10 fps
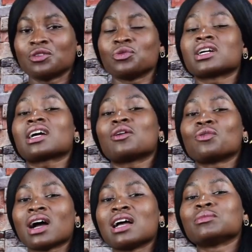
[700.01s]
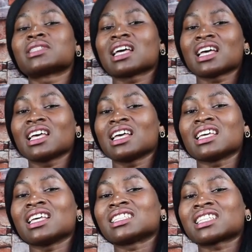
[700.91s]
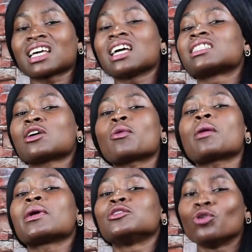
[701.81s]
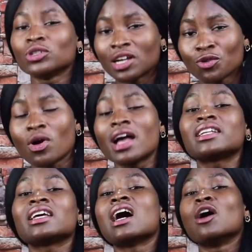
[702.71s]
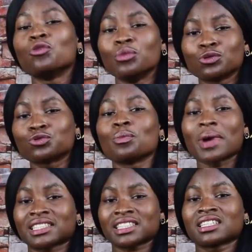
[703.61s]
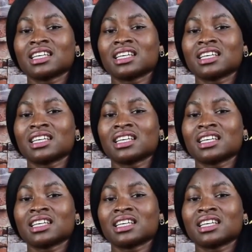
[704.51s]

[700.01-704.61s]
We can home say, Papa, do you where they are be soon bat?